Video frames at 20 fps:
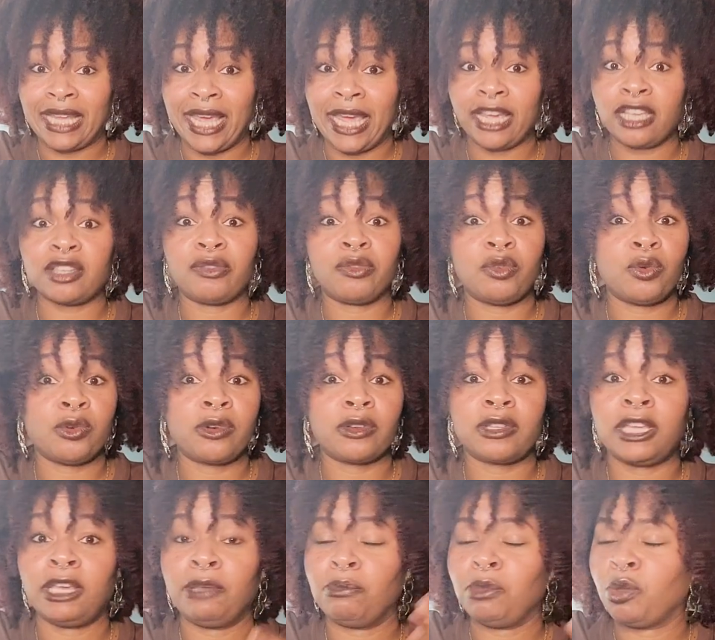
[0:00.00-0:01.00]
of course, get
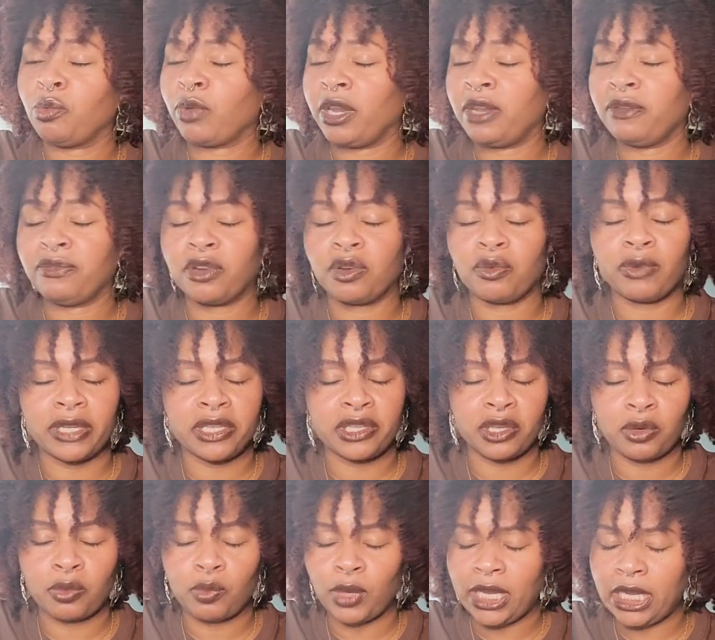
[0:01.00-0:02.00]
me ready for the rest of the
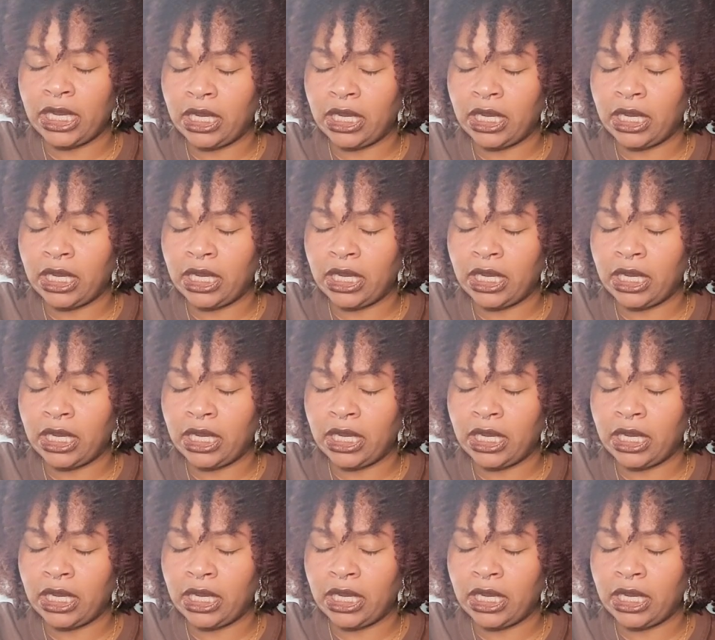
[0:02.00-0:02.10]
week.